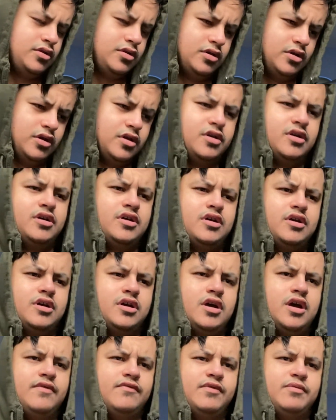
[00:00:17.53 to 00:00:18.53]

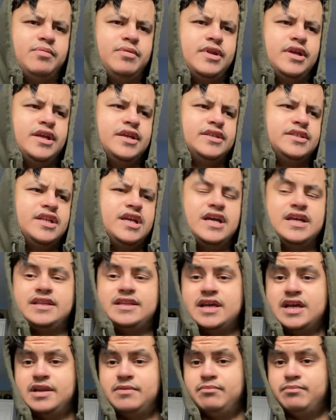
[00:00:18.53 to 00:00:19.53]
other players like
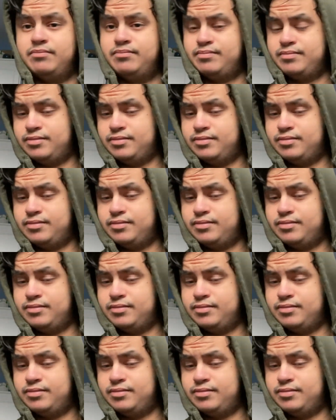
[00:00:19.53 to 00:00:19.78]
Dan,